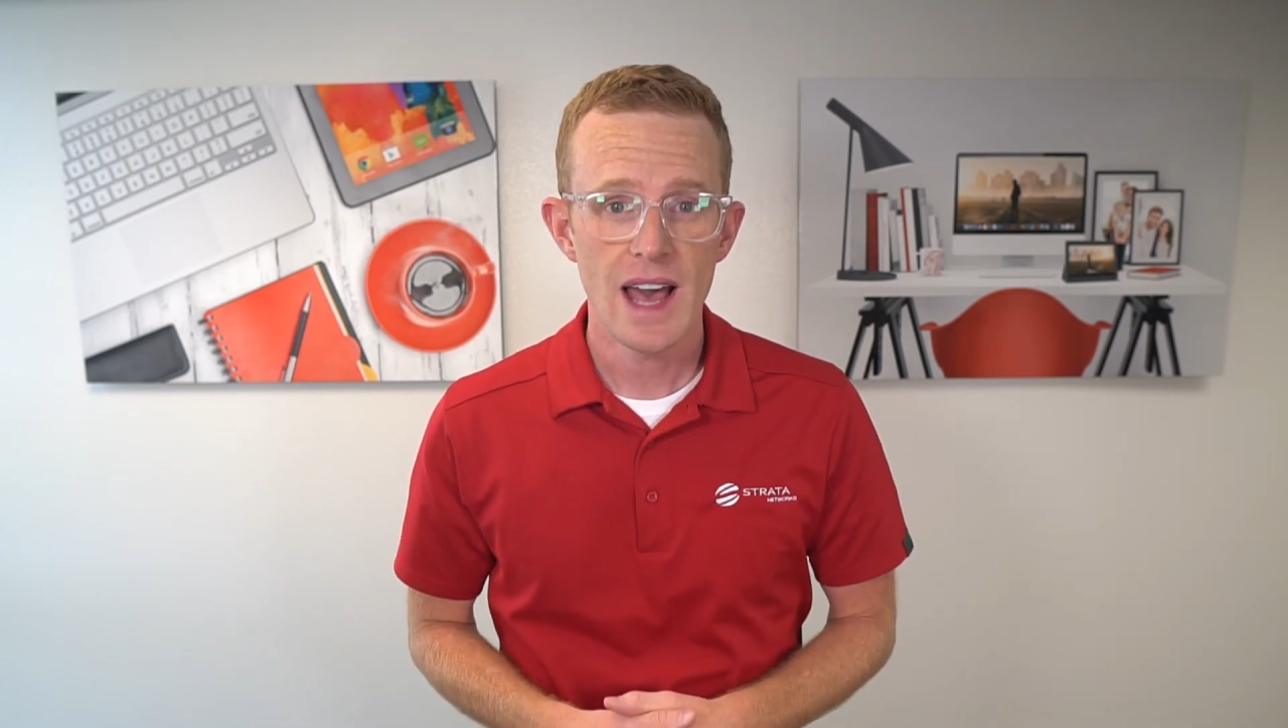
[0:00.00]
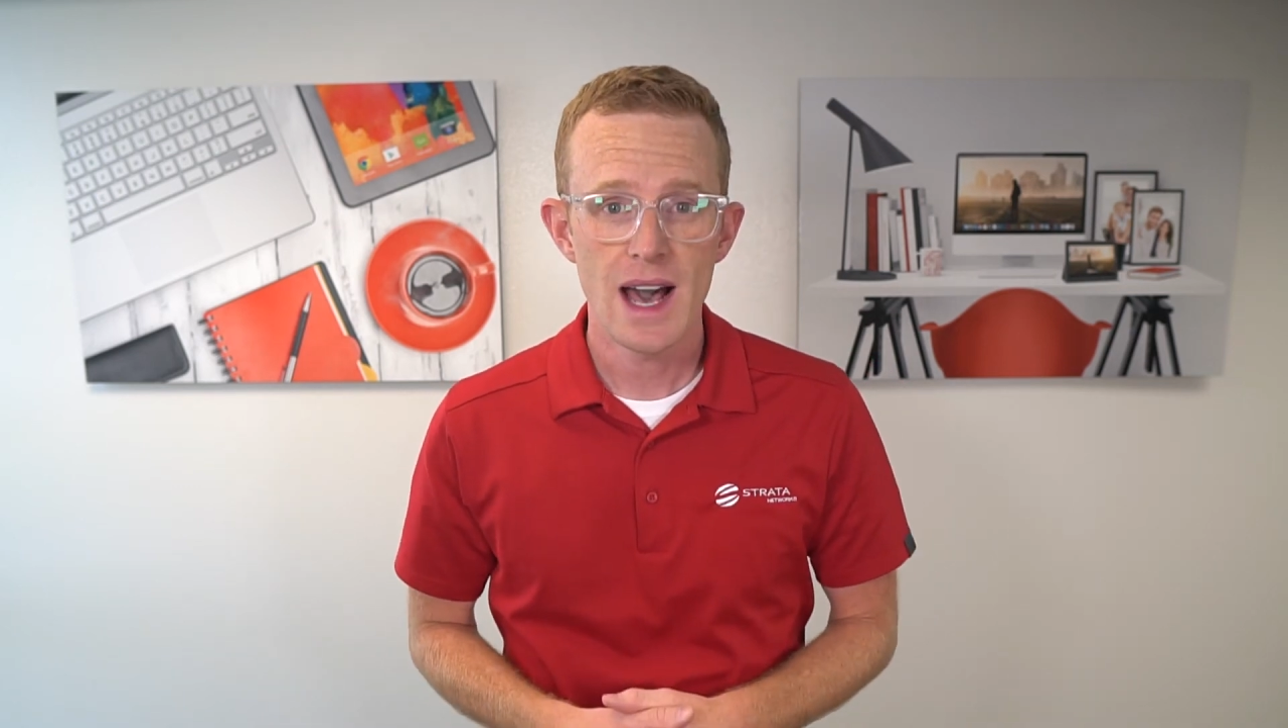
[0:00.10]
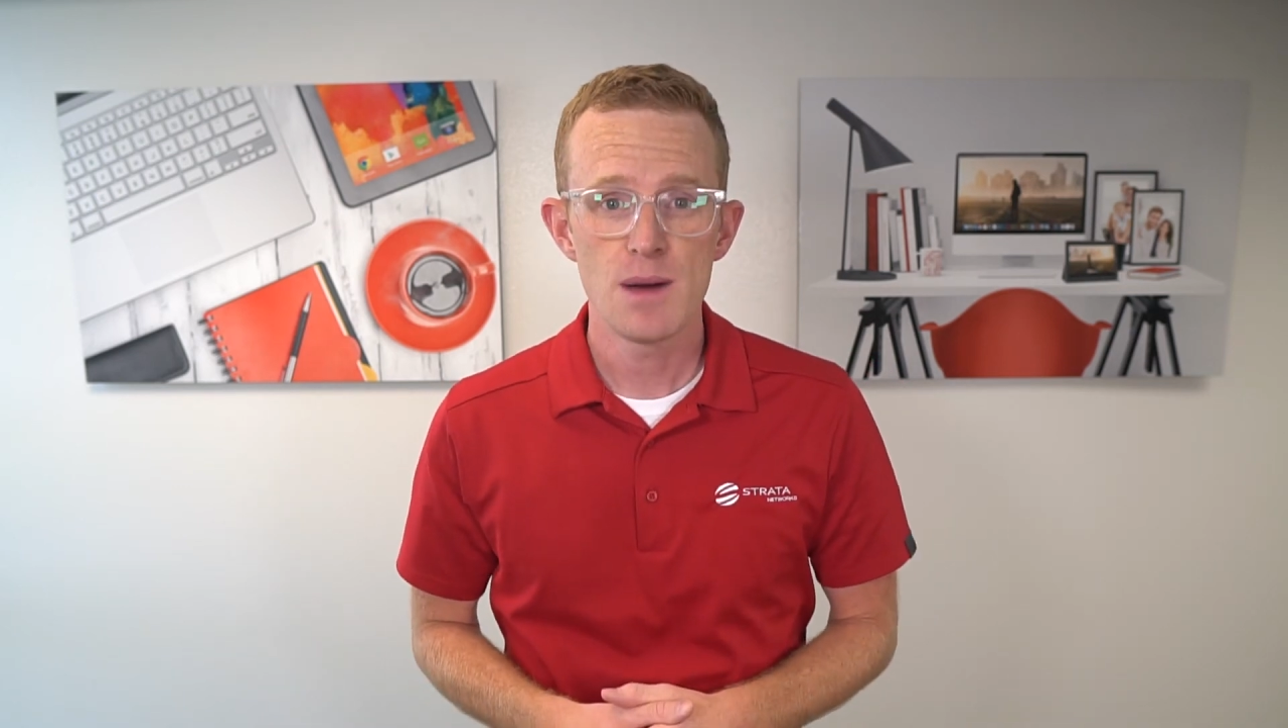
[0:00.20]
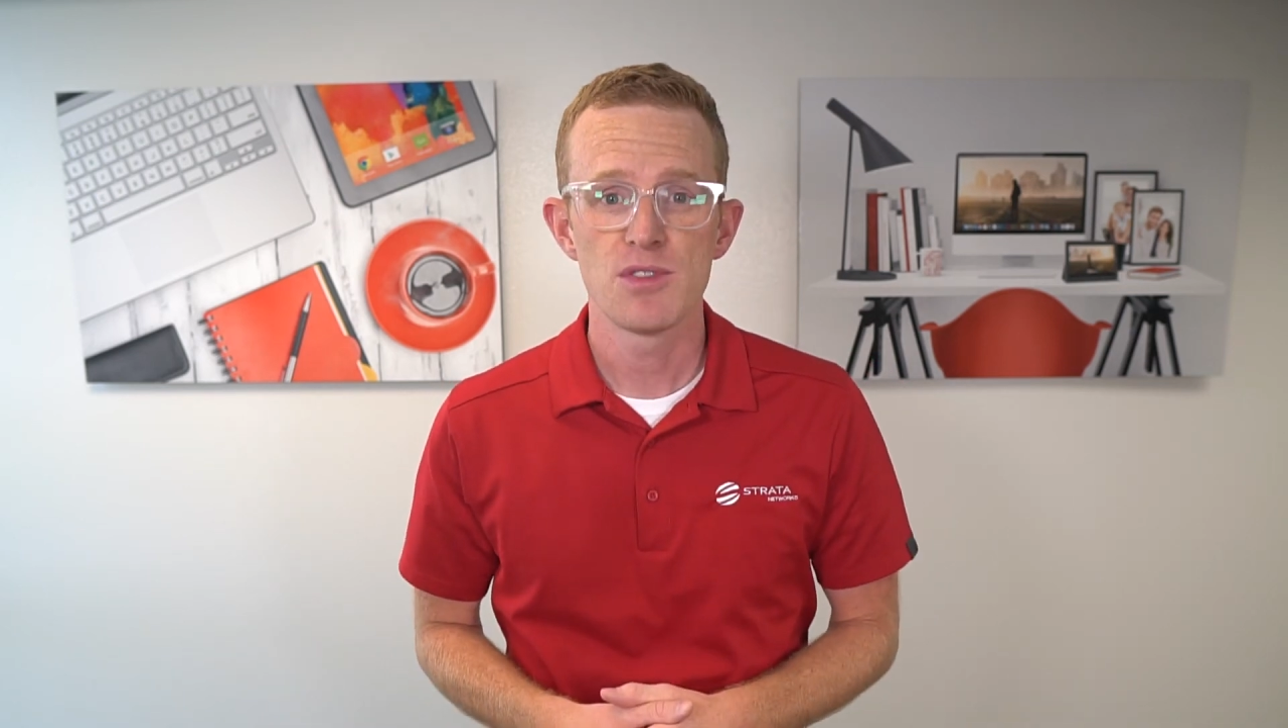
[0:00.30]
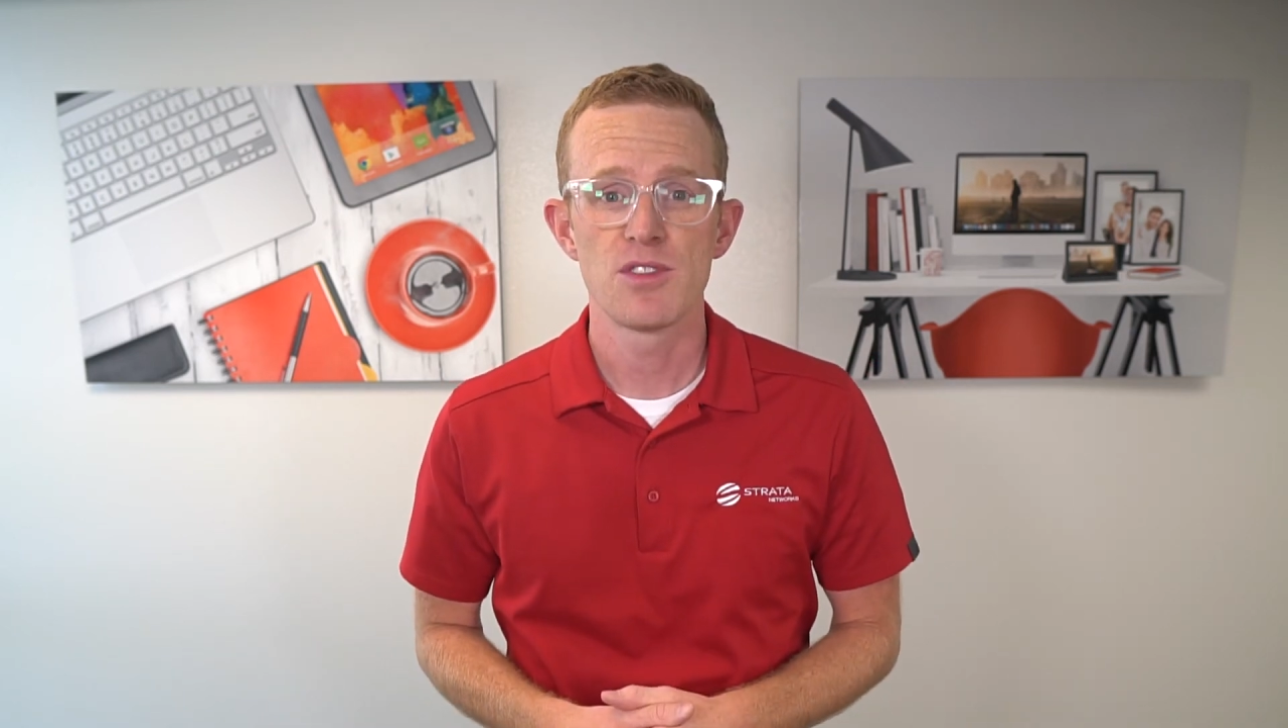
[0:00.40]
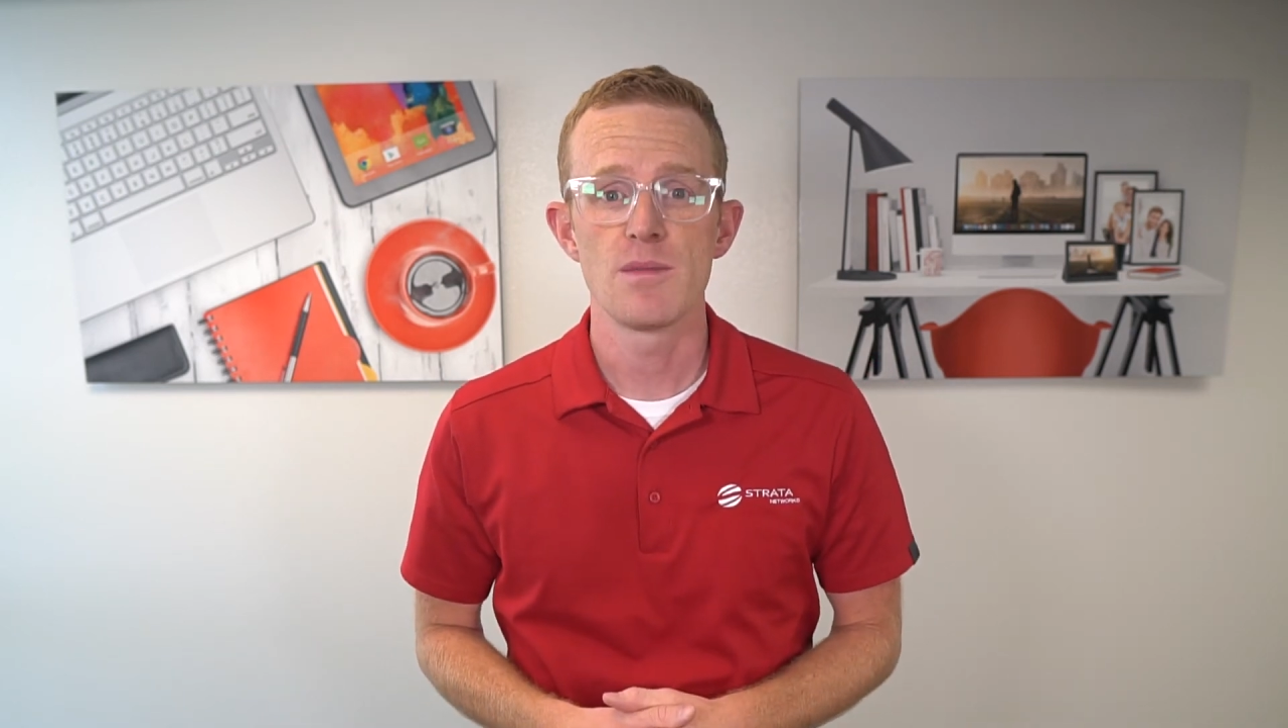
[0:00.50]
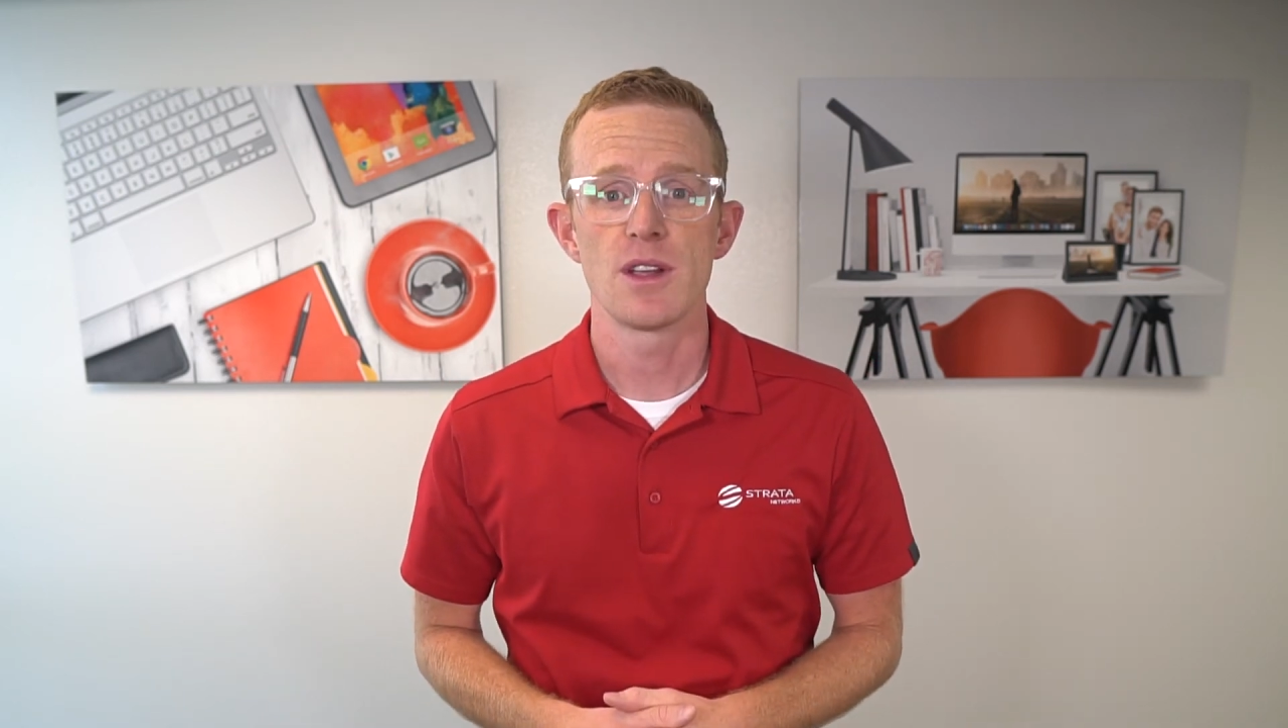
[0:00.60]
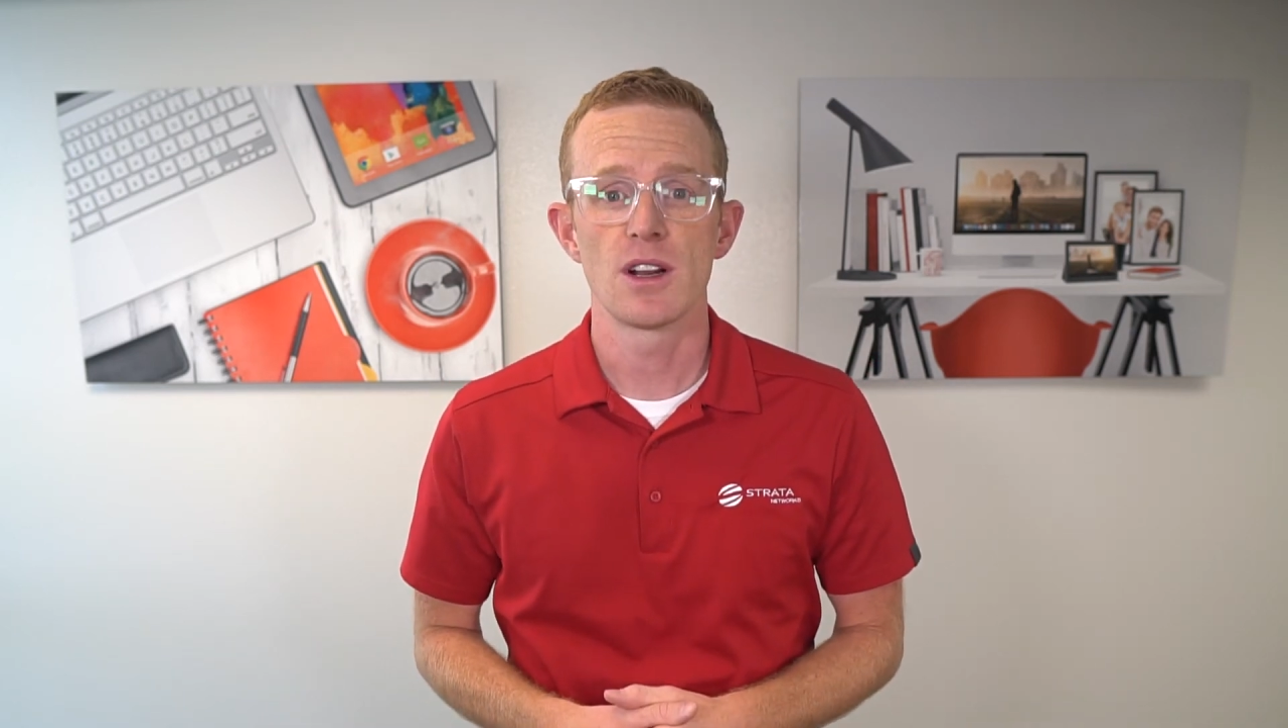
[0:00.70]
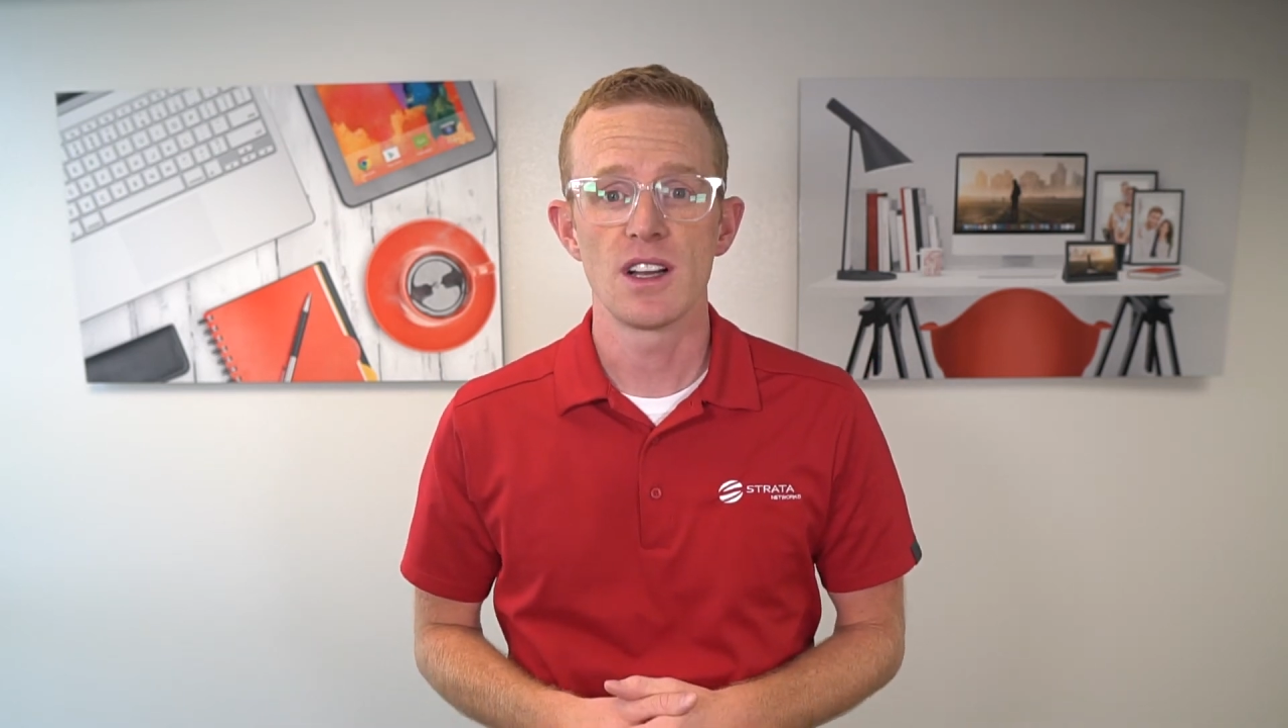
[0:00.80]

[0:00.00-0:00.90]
app from your